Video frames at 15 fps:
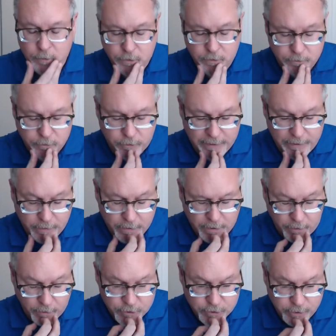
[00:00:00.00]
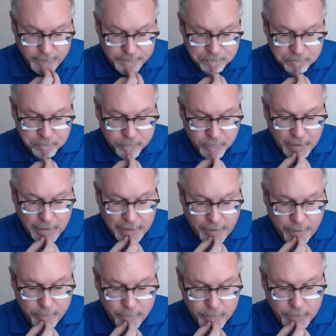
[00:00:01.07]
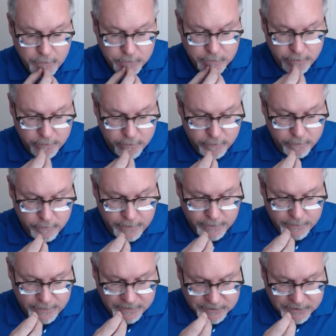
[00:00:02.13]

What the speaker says: Toyota Culture. The